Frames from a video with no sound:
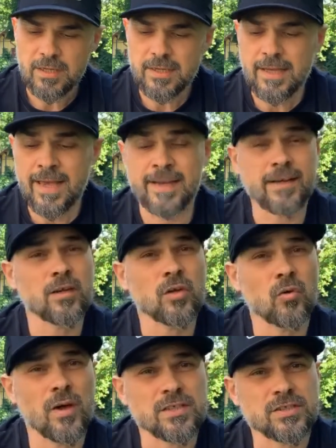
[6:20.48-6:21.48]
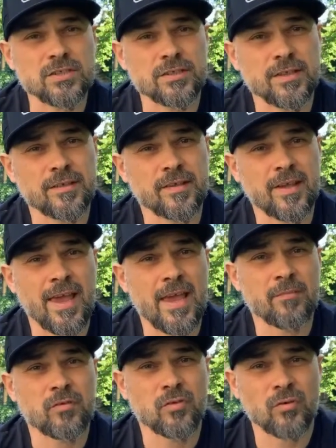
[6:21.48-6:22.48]
Another question that
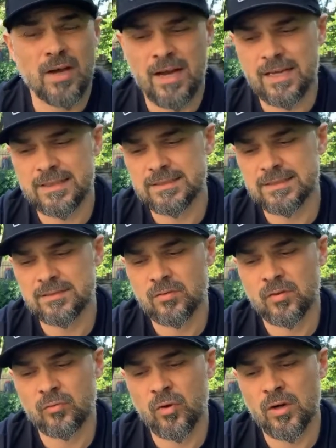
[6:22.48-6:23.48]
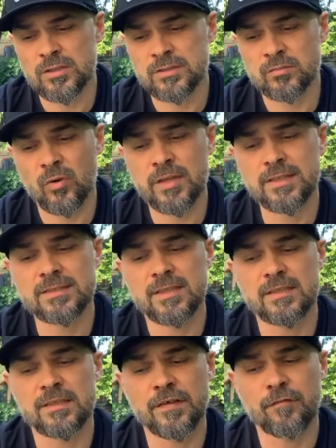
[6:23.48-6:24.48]
came to us was, what is
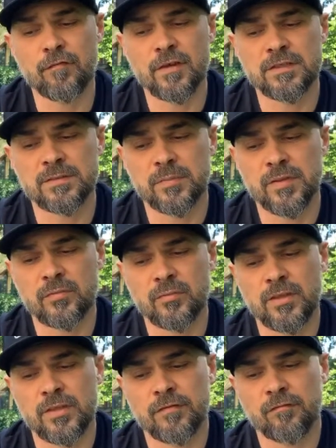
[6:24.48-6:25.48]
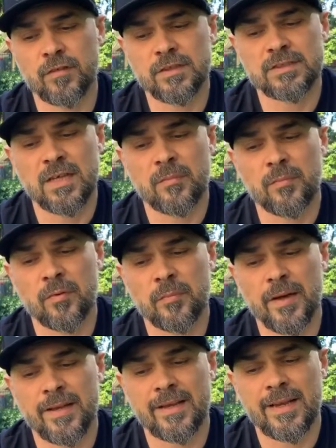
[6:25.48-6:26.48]
the difference between, for example,
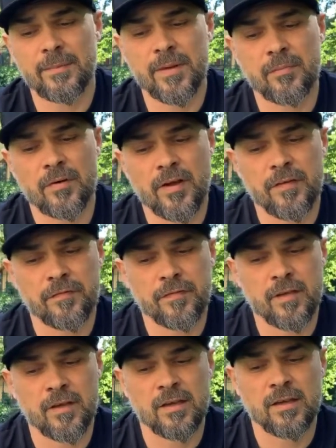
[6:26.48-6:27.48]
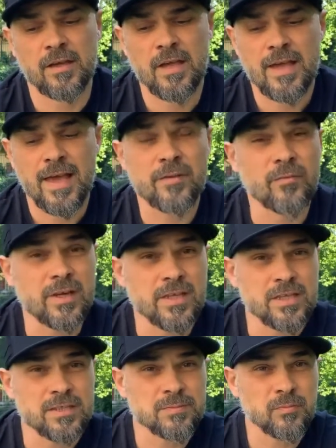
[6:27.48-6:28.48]
biodynamic breath and
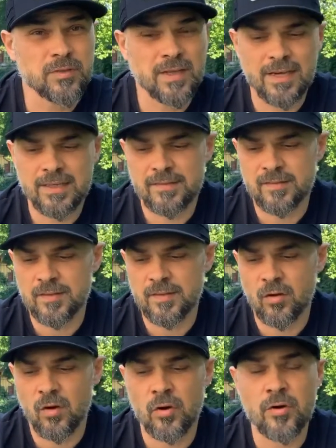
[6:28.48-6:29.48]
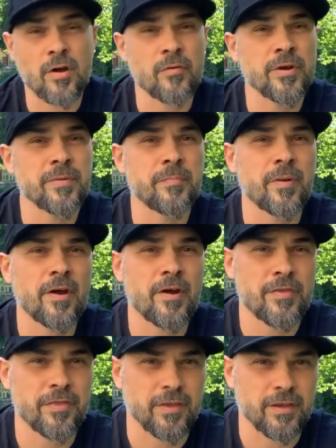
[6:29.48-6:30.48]
release modality or
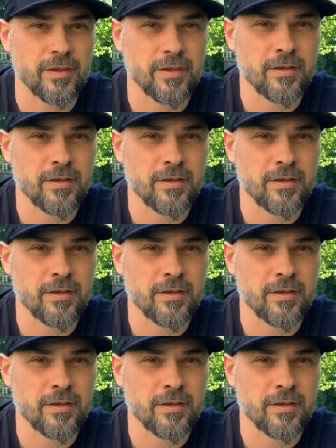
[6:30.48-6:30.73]
rebirthing?